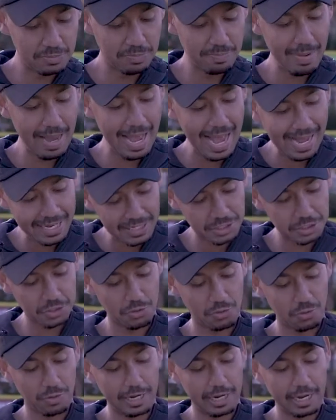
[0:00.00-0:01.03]

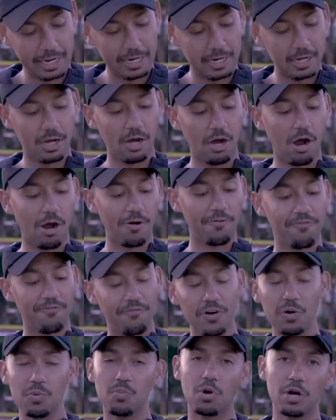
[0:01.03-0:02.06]
mastering our
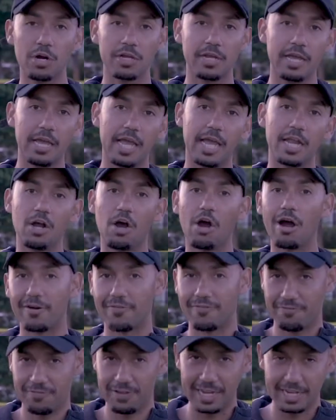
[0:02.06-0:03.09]
footwork and our
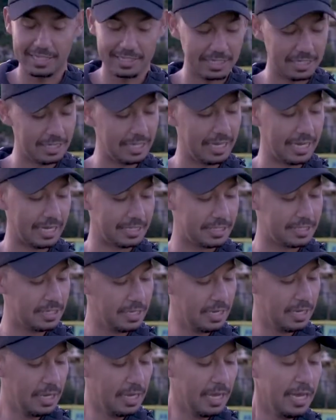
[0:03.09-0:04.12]
fakes in this.
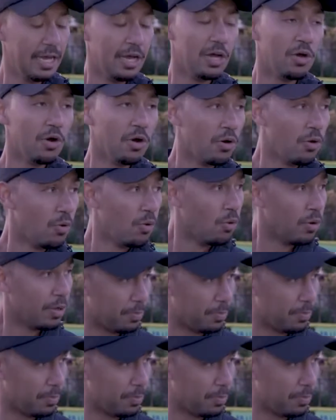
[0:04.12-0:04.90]
In